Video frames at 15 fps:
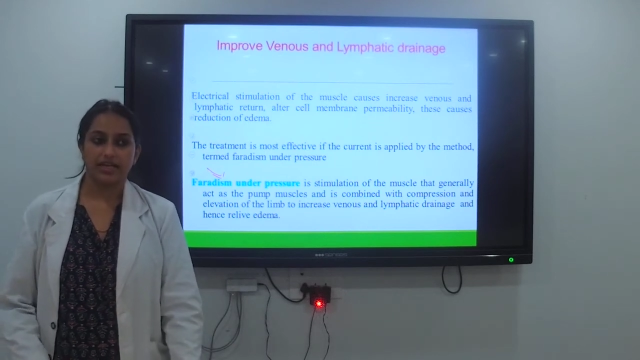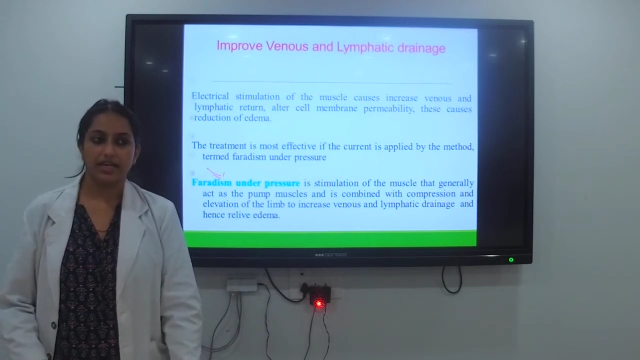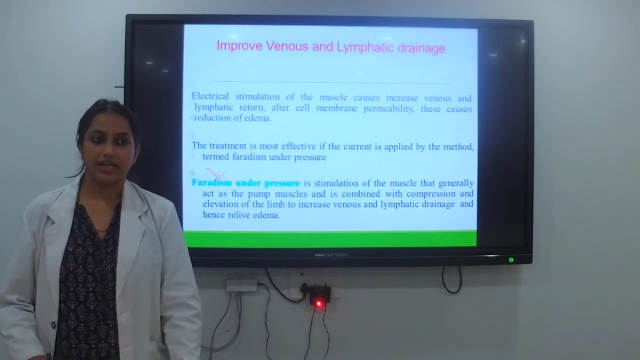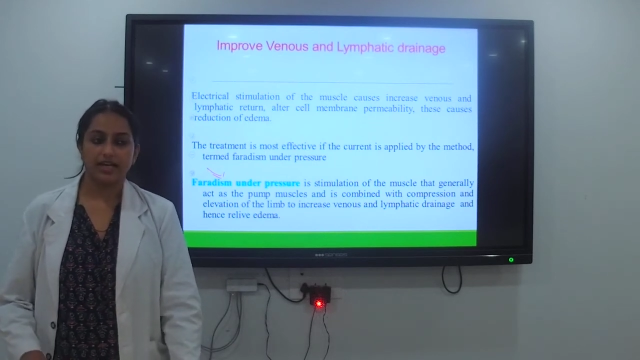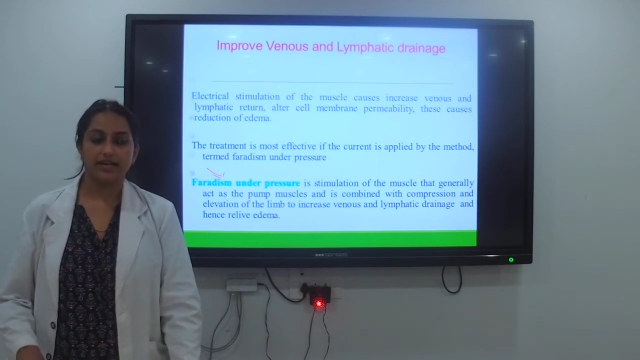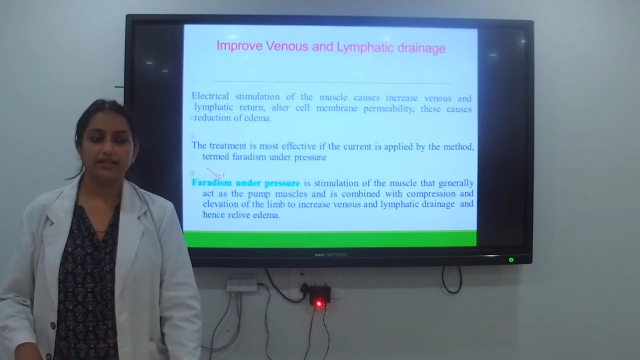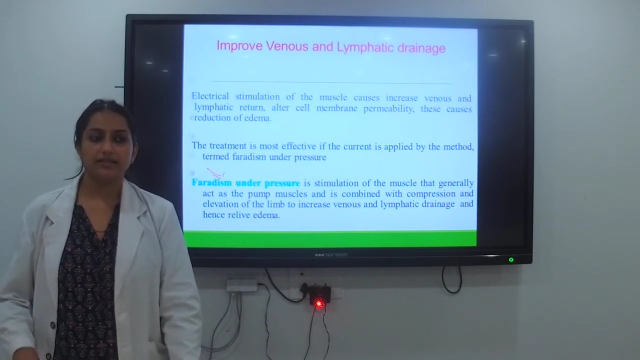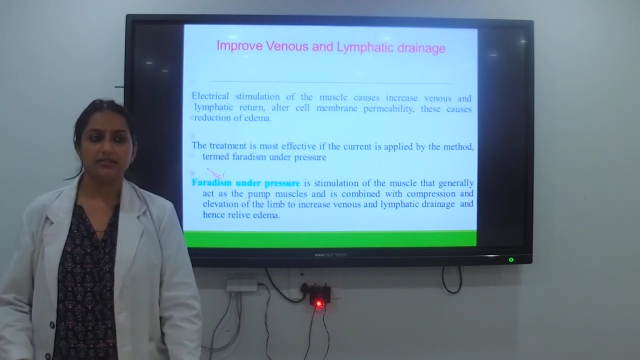
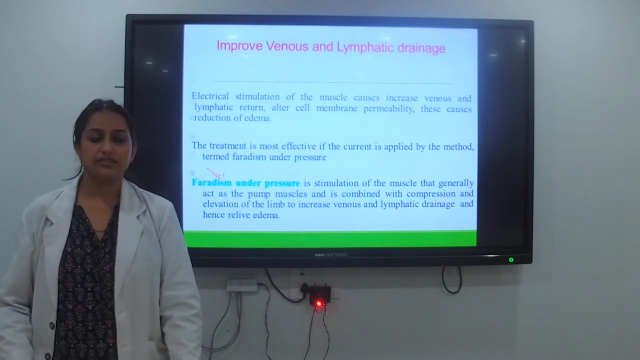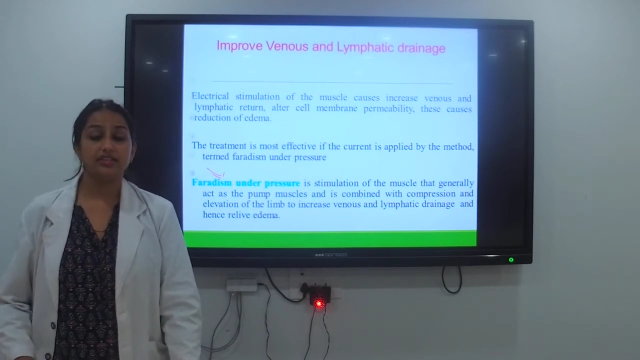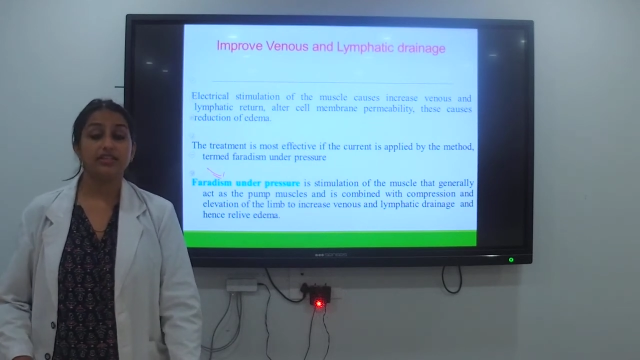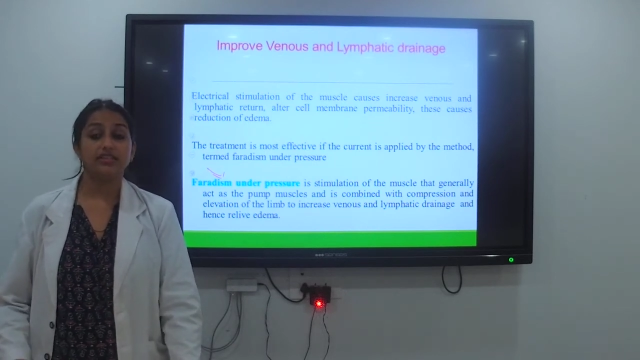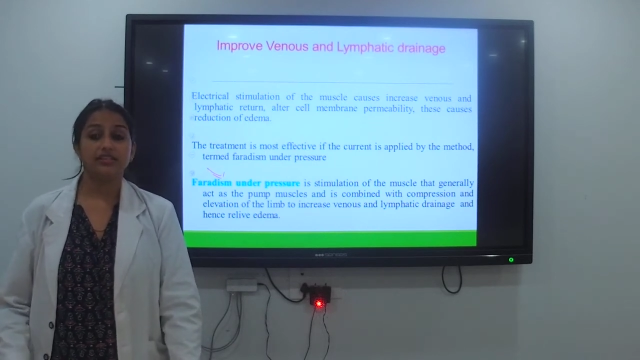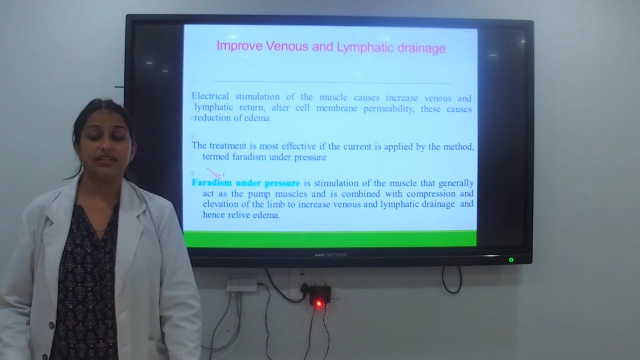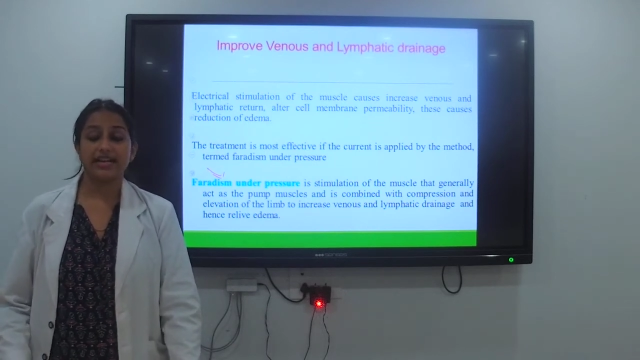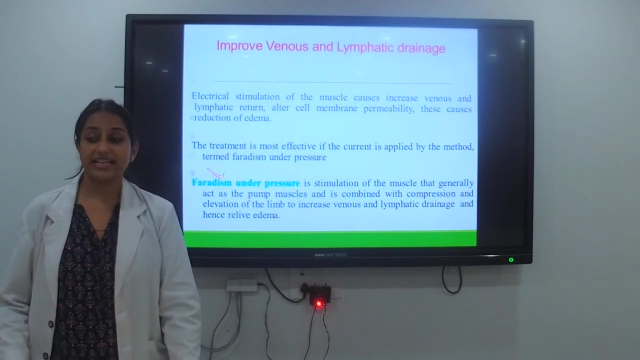And the
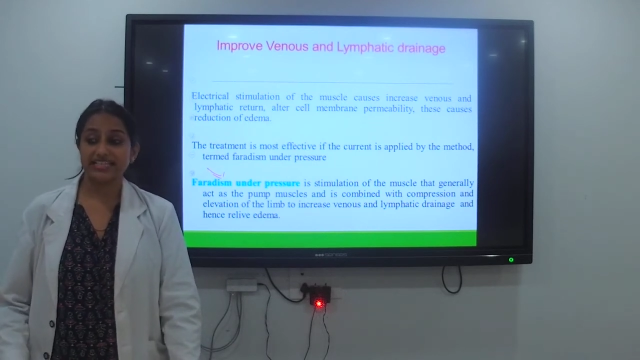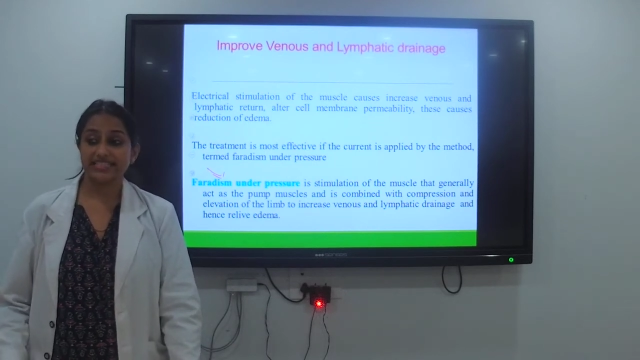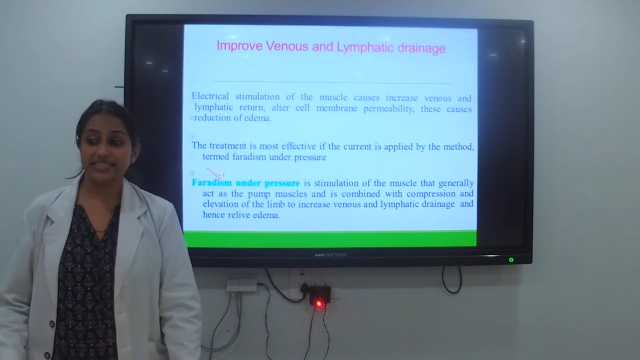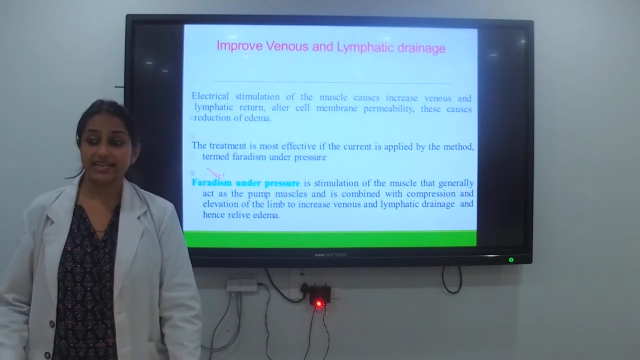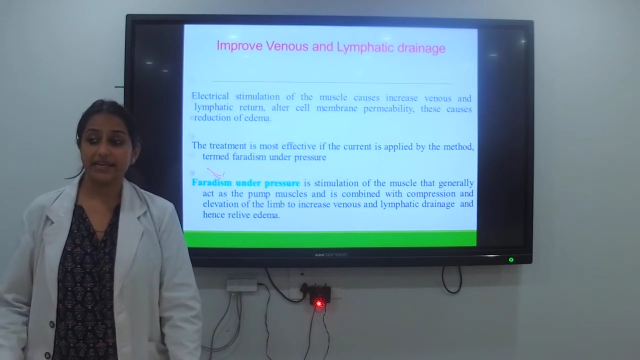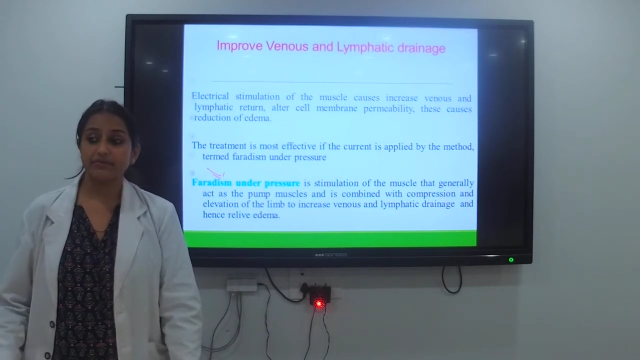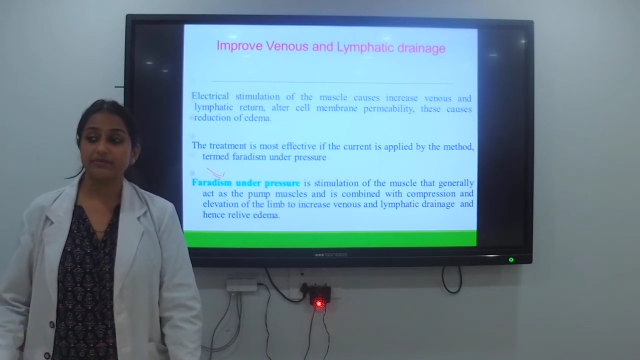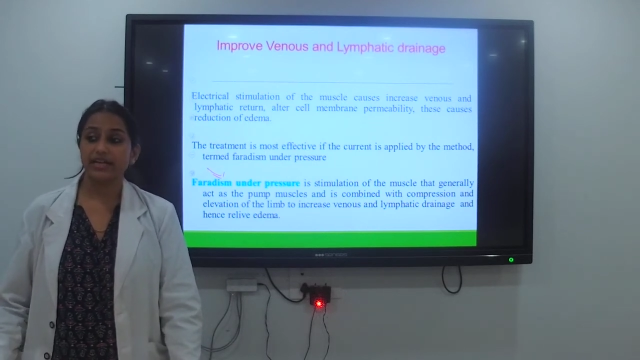rest
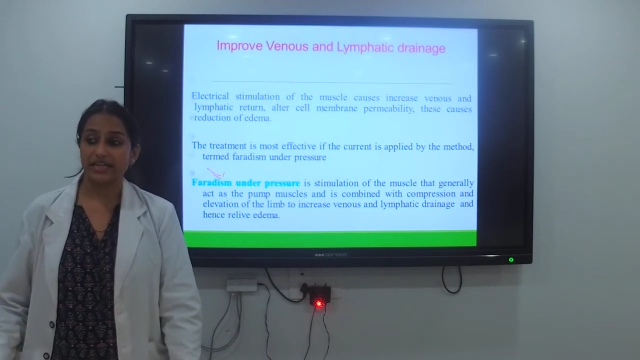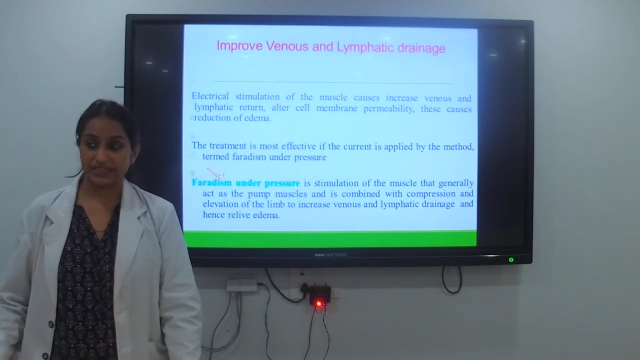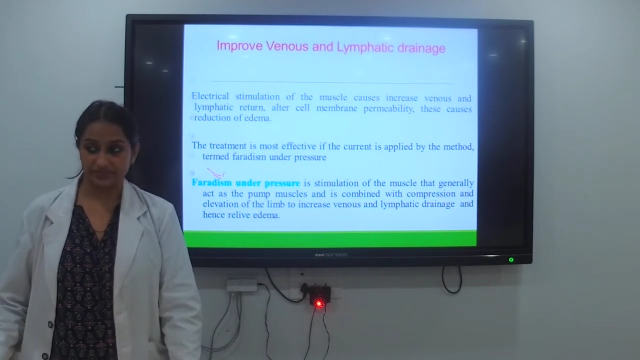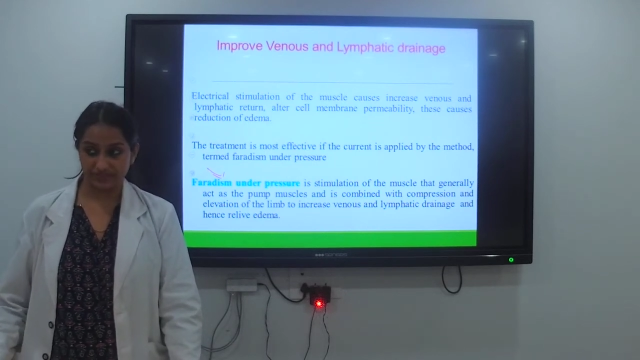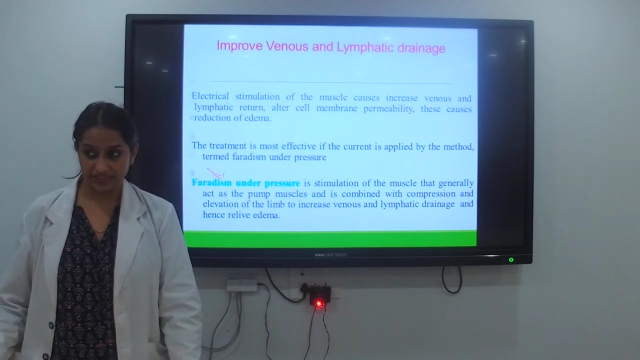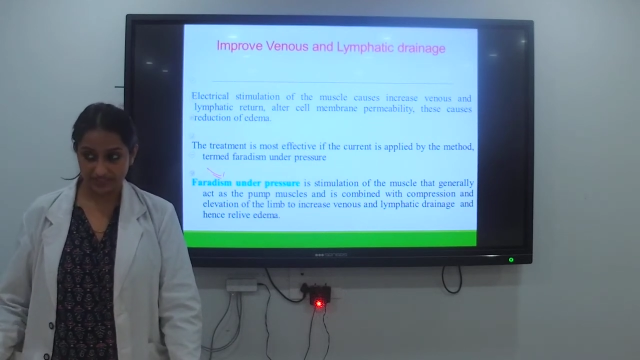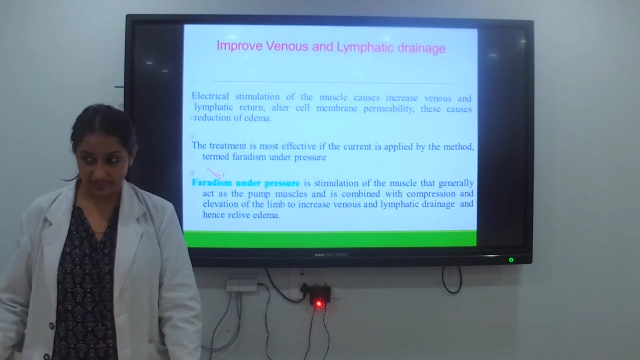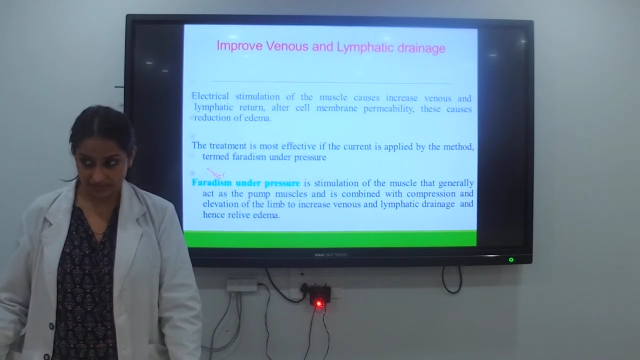time that
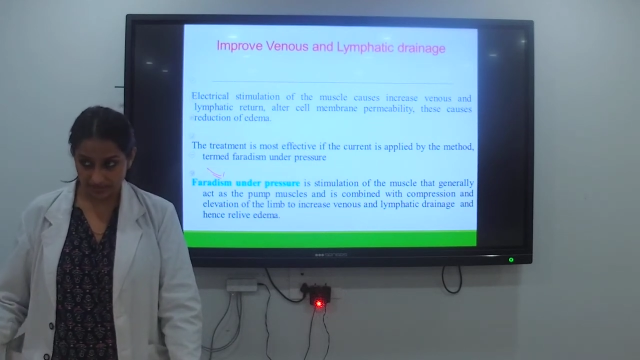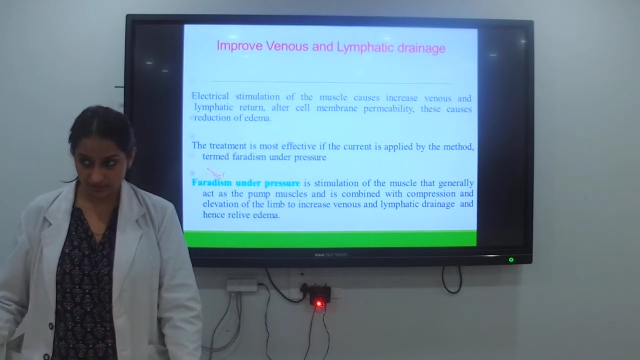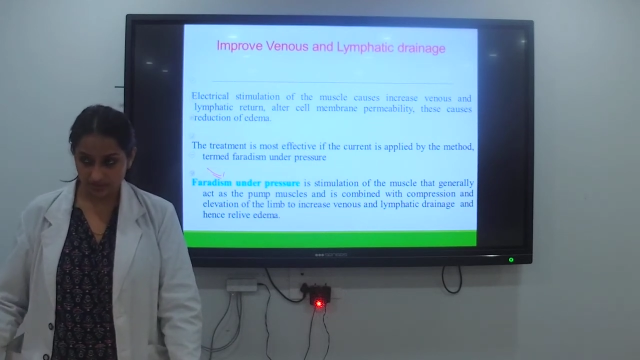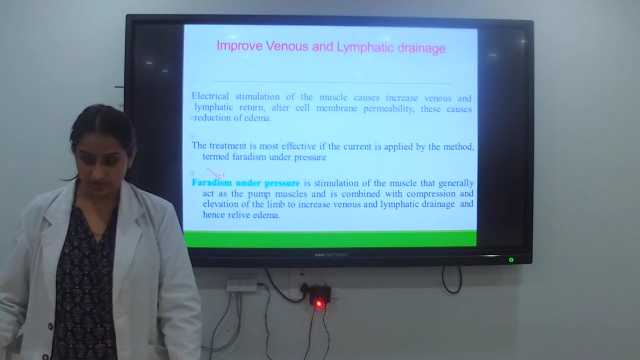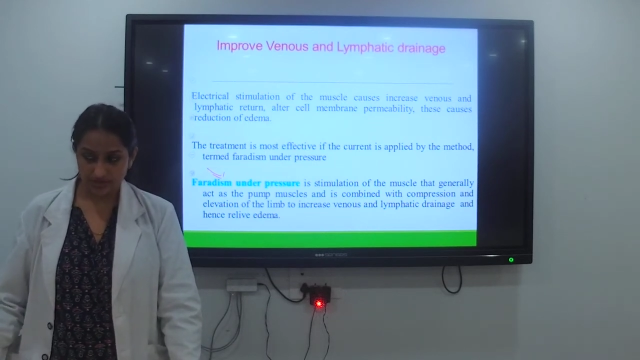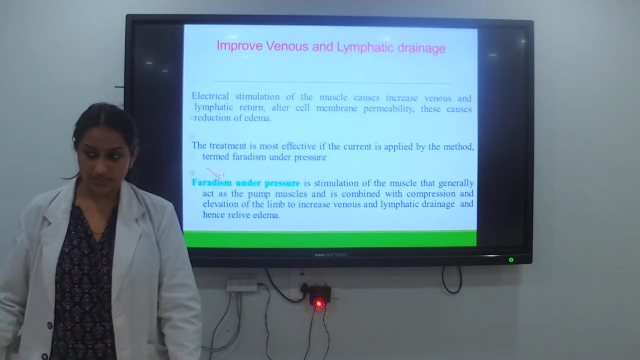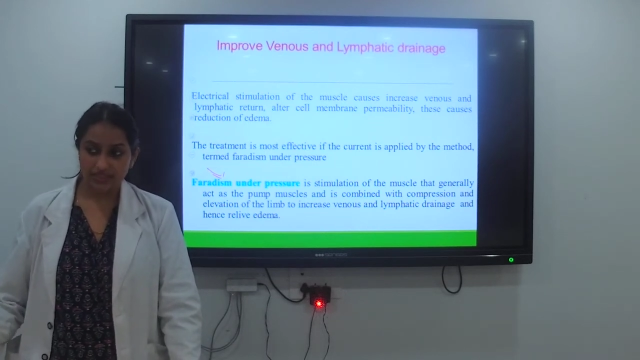we give,